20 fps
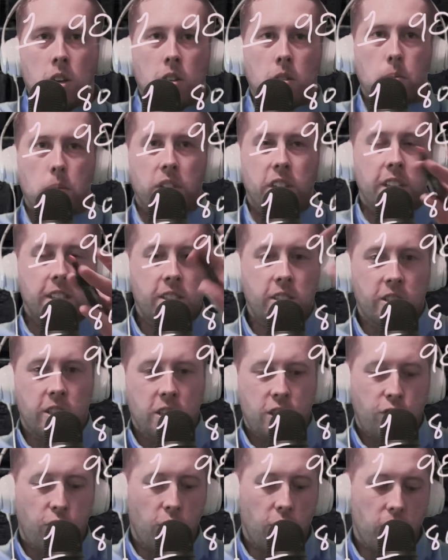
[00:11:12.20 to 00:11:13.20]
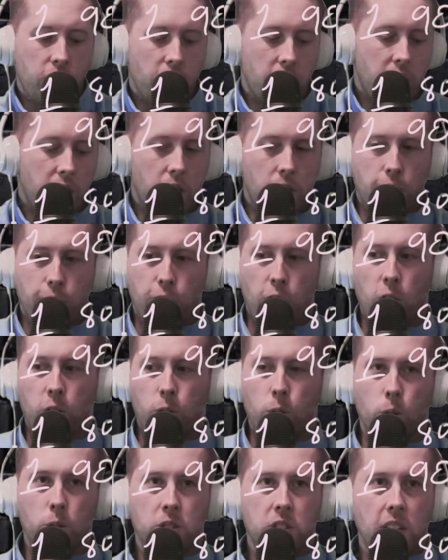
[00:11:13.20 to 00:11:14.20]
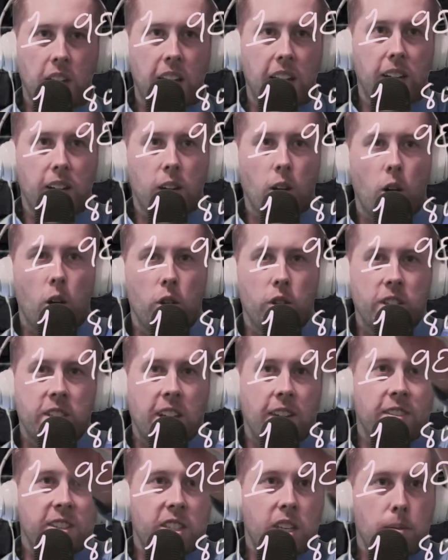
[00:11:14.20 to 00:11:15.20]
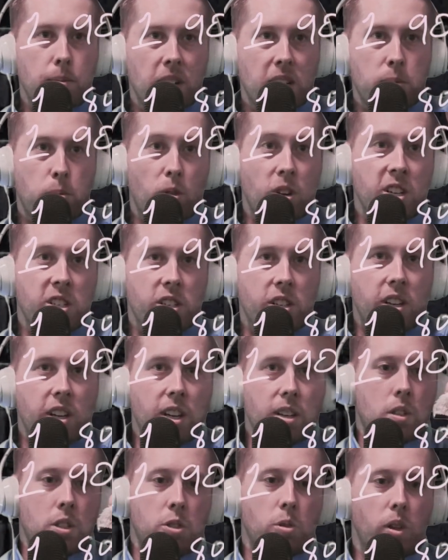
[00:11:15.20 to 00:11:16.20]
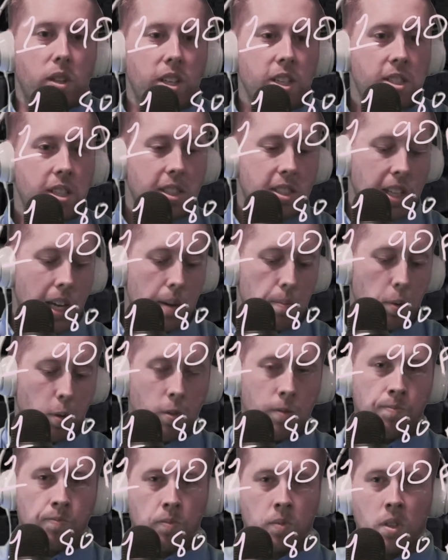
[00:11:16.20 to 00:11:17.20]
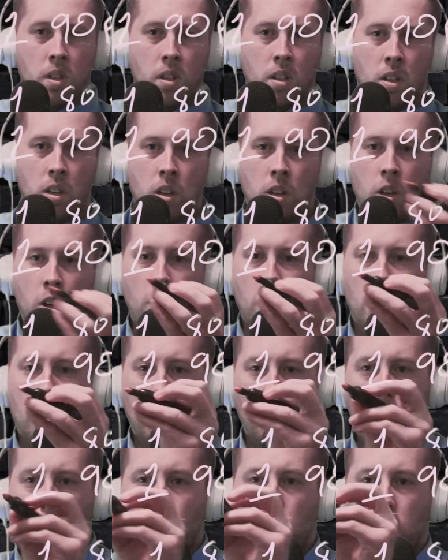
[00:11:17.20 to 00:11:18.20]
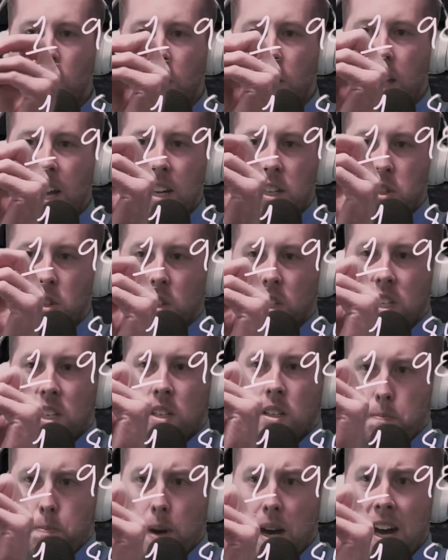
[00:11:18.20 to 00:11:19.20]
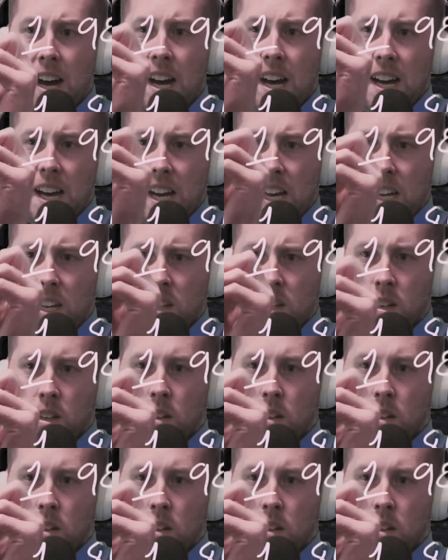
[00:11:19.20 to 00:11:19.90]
But this is just for the verticals, and all these have the same expiration date. So on this example, we're going to actually buy